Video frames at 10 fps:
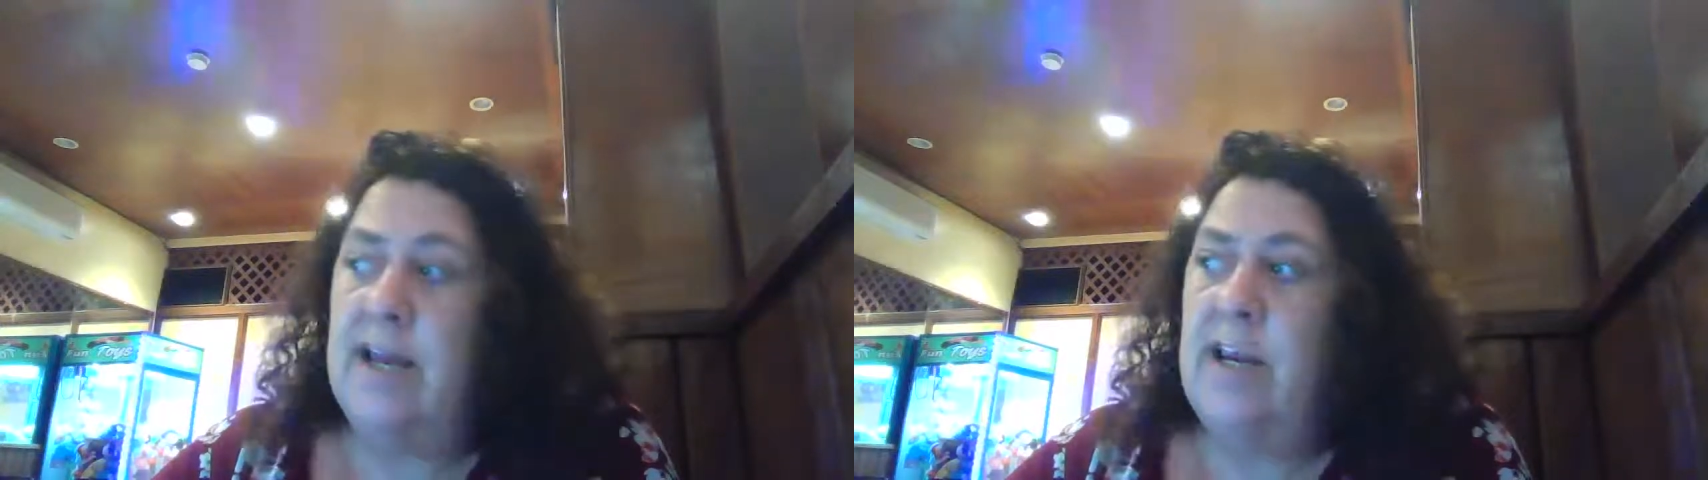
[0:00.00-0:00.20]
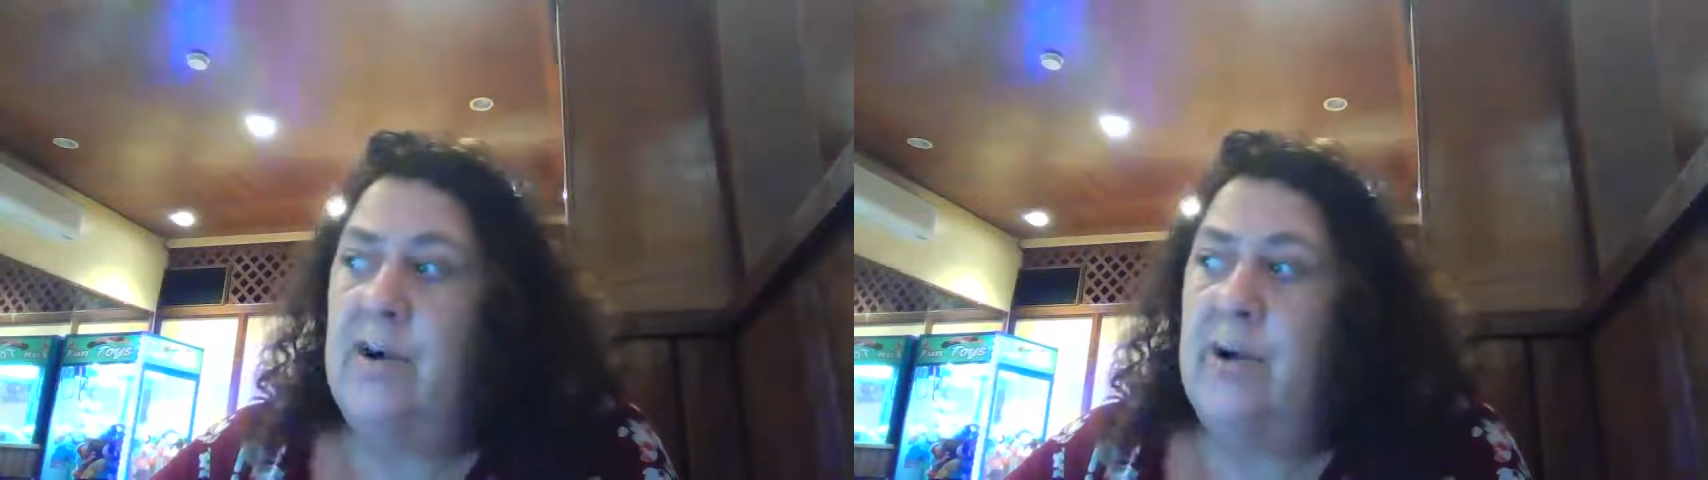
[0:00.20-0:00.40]

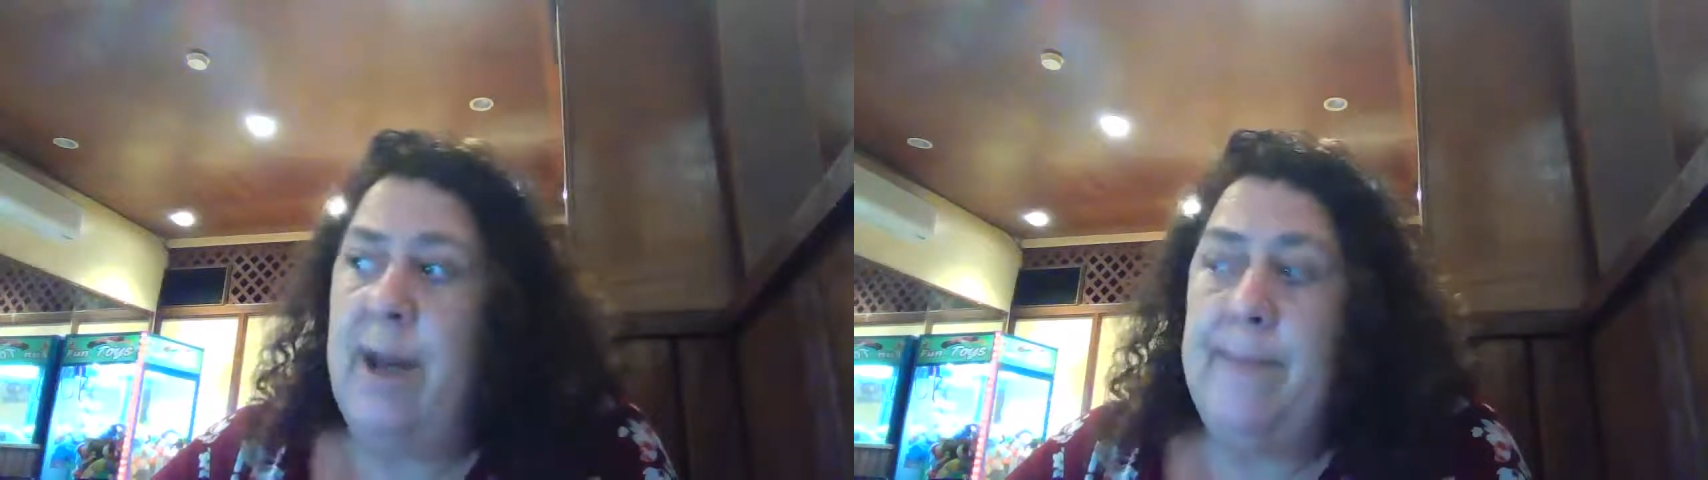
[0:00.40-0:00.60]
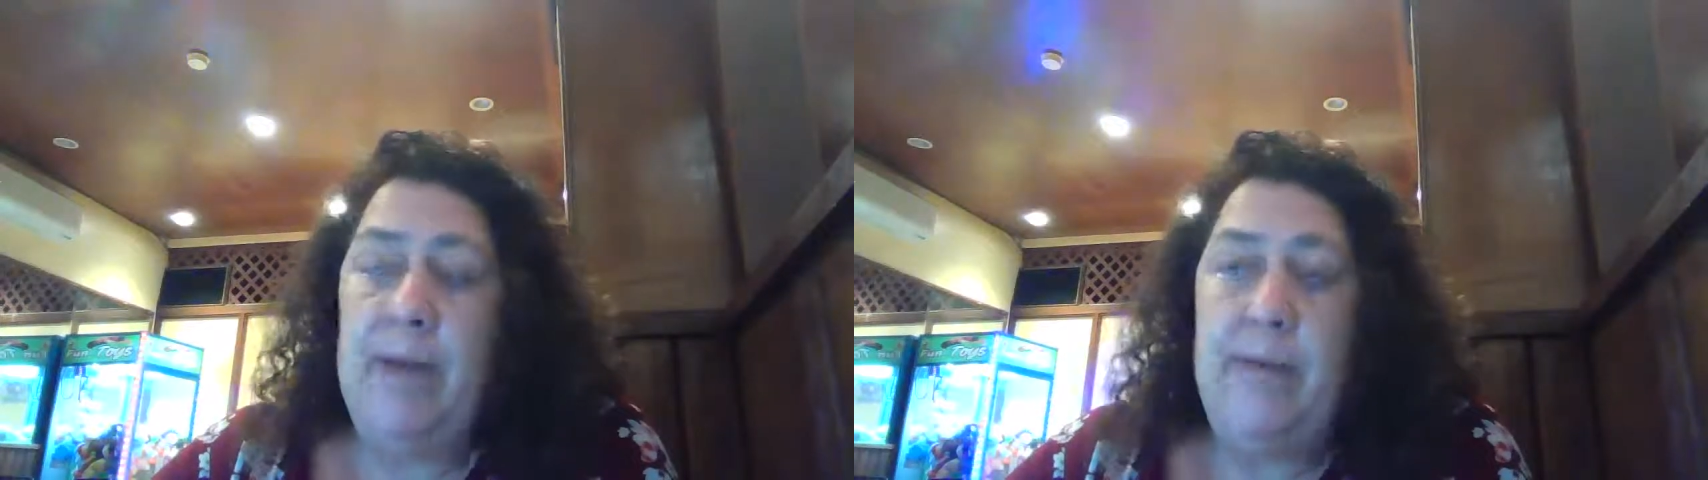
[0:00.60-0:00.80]
and you're
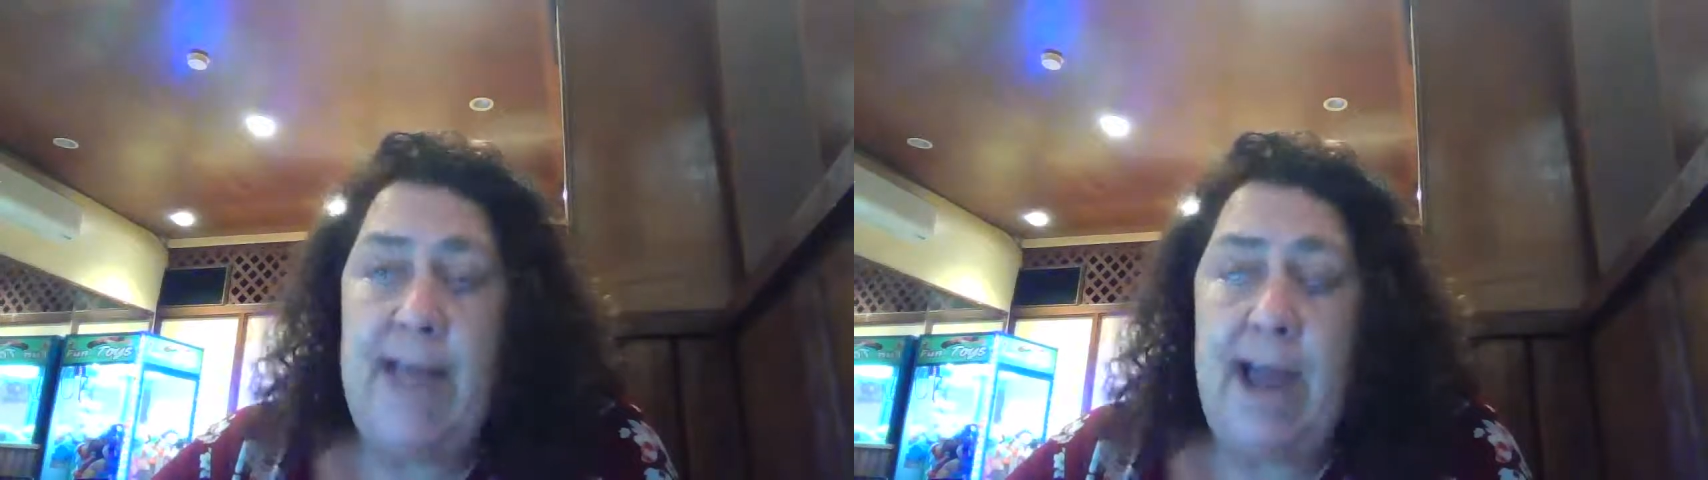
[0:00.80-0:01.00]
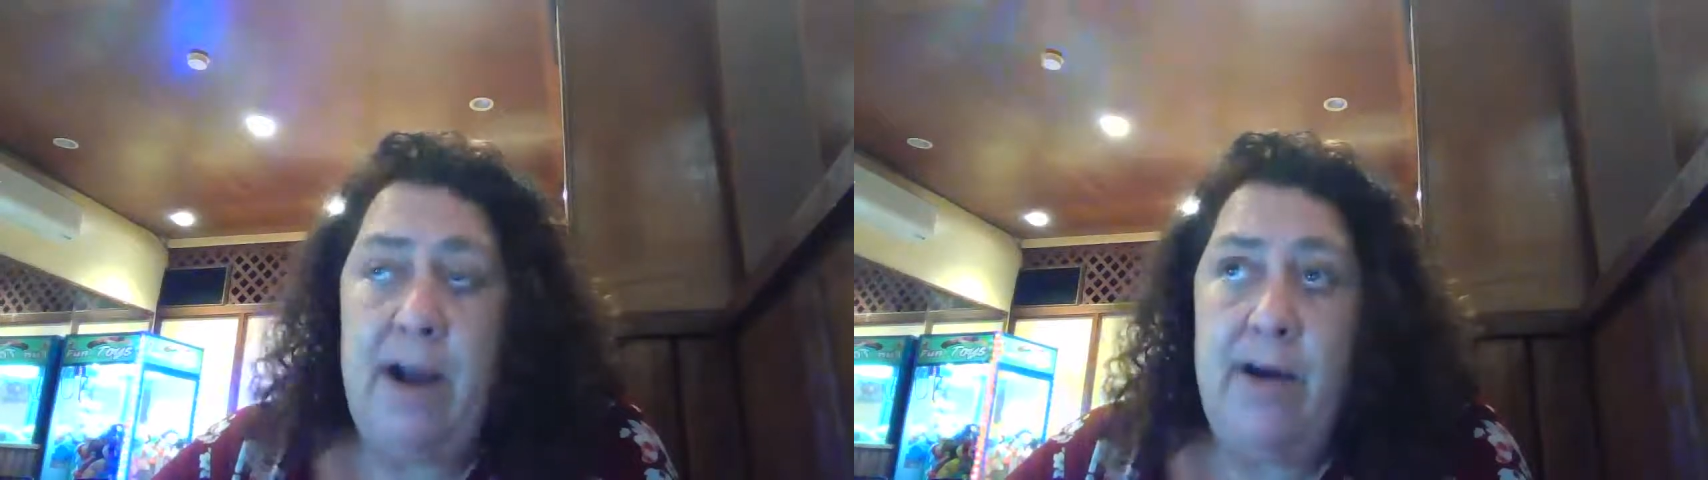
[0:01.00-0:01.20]
happy
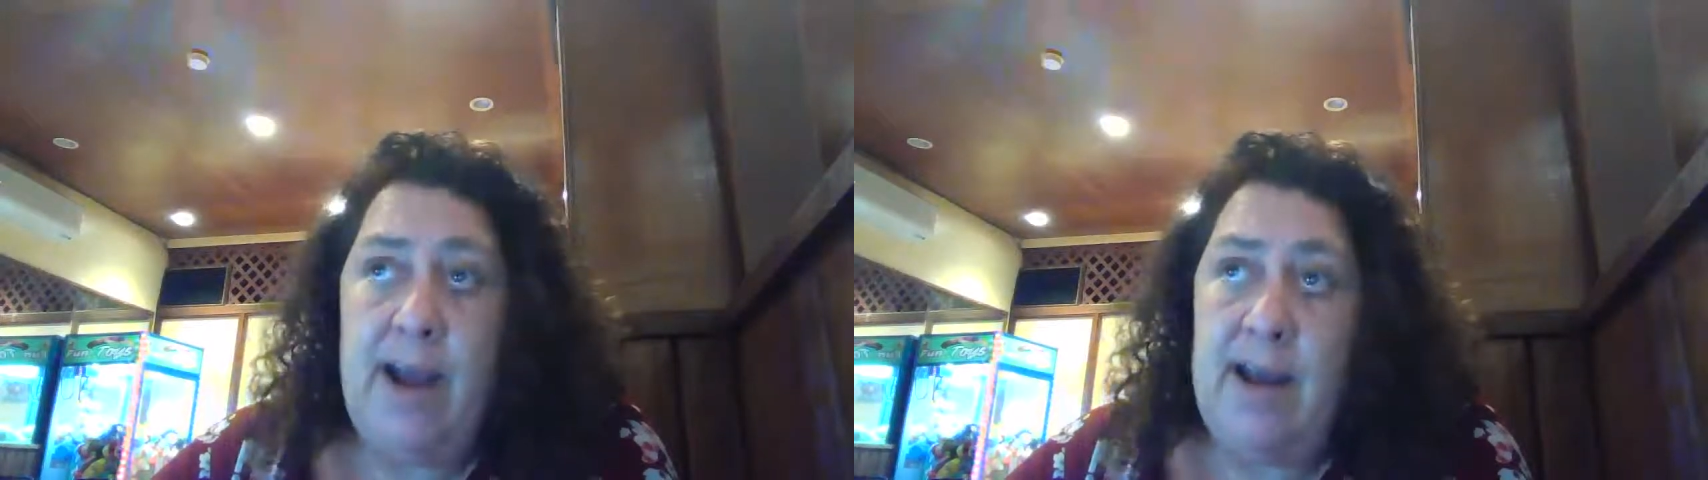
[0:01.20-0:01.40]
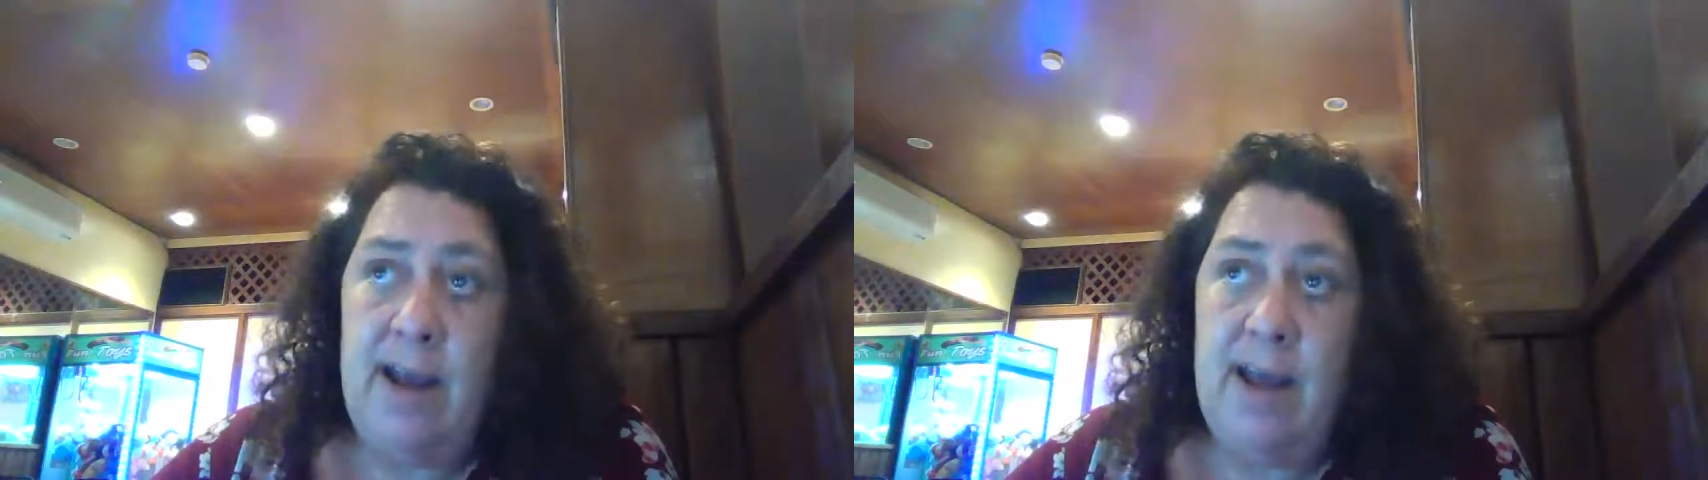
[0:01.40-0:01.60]
with that
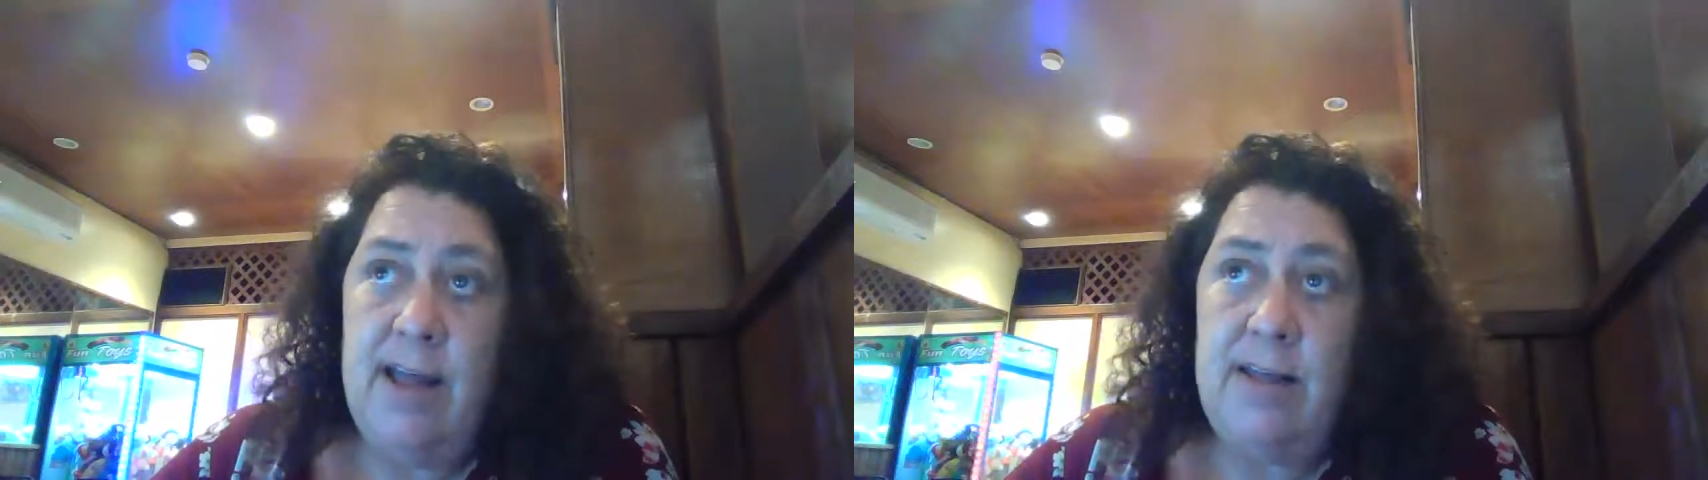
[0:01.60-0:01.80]
grade,